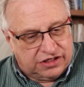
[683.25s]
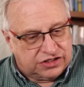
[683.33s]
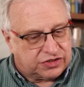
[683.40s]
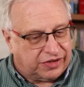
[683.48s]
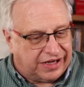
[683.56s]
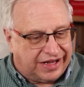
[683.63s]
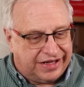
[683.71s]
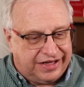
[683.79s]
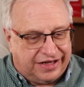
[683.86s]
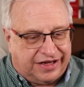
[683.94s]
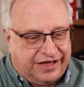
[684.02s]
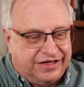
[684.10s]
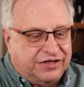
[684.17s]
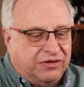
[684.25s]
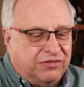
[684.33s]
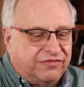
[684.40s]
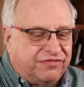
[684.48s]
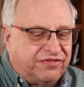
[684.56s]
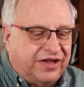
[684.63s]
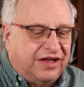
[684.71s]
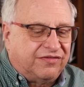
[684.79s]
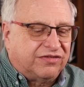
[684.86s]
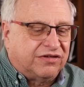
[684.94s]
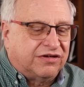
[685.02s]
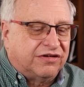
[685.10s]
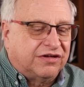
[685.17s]
So I don't
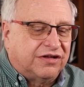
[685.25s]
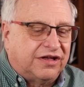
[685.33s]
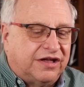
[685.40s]
favor